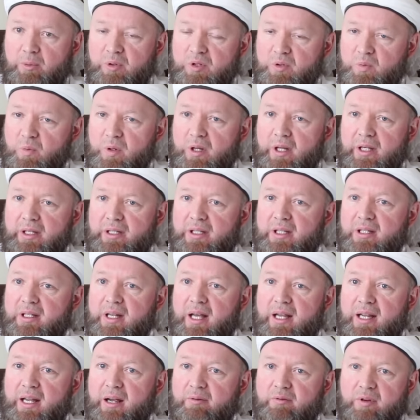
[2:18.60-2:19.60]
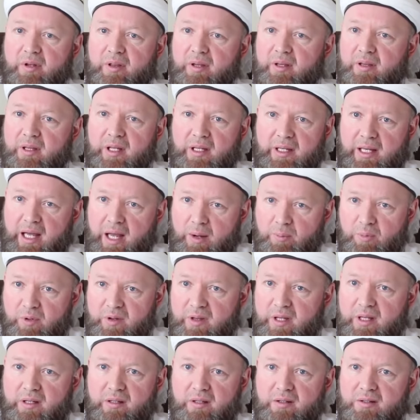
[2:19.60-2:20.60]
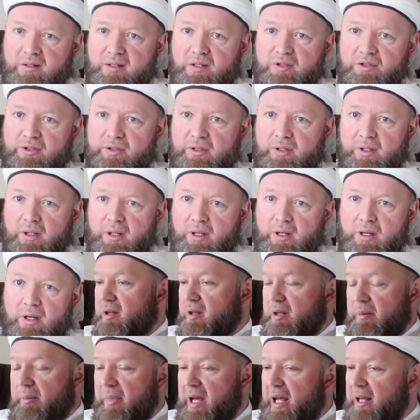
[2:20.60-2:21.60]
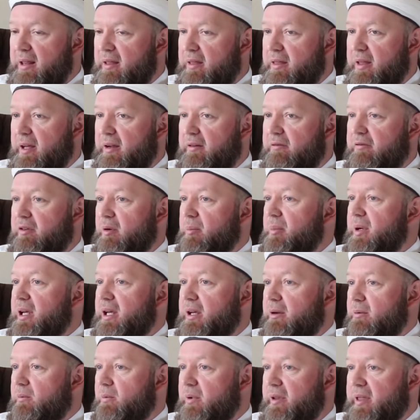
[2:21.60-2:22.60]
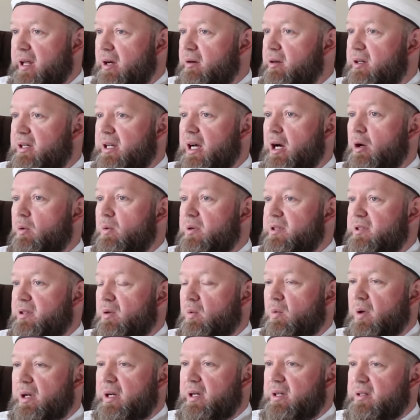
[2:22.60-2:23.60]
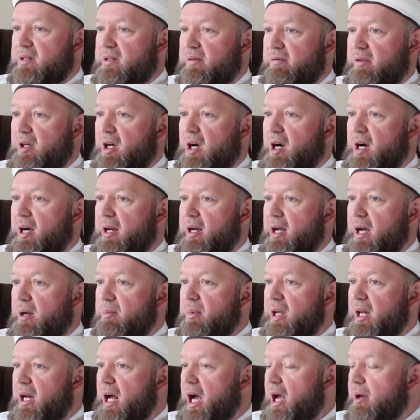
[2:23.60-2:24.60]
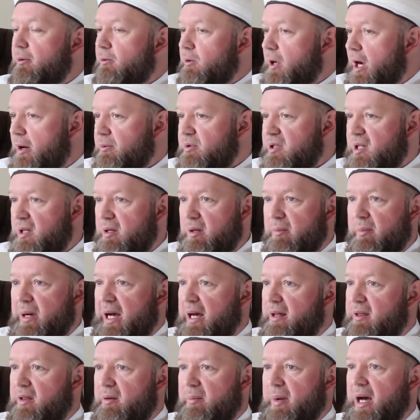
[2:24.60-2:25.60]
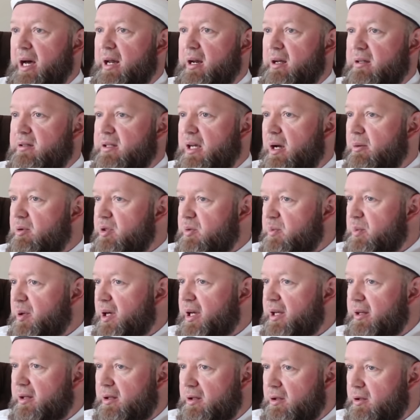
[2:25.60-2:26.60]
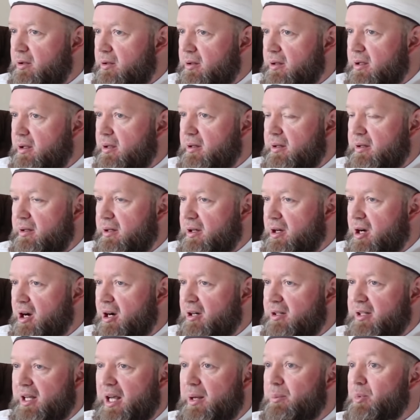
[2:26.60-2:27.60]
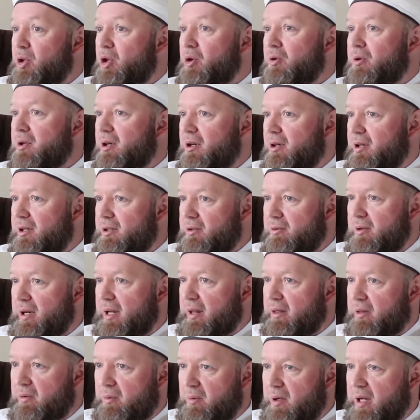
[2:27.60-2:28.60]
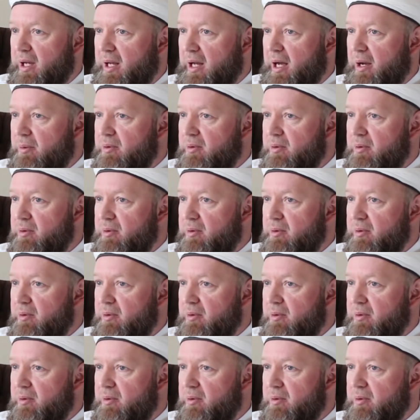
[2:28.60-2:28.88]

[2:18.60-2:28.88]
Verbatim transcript: I was willing to take everything that came with that decision. The main thing for me, without a doubt, was the oneness of God. I mean, I, I was into mathematics. I was playing the, the, the card game Euchre in grade three.